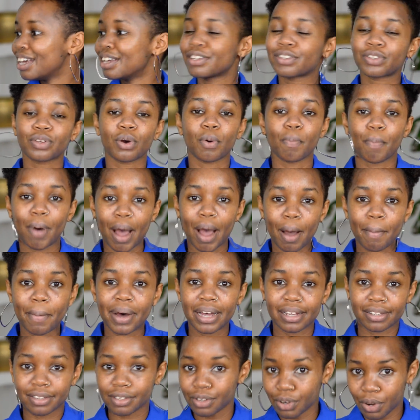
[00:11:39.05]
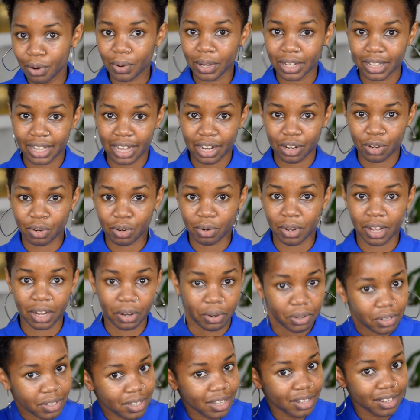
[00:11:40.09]
So barbers know what they're doing,
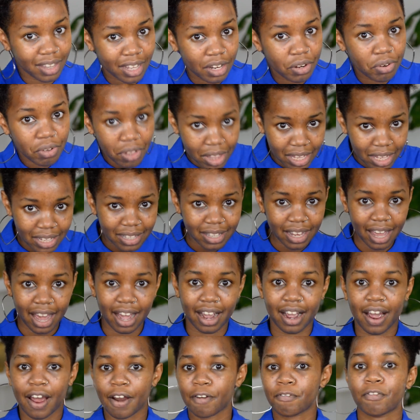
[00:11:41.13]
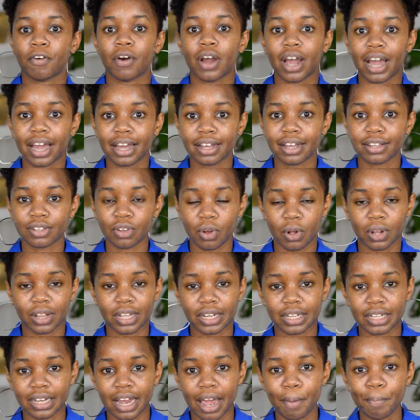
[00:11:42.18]
because they do this haircut for guys all
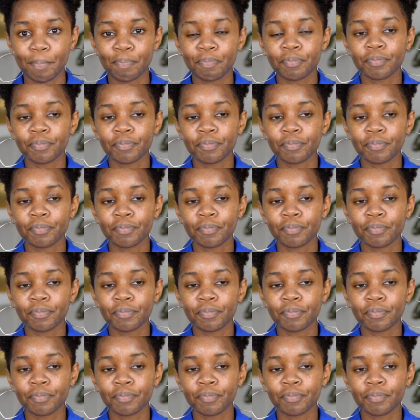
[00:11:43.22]
the time.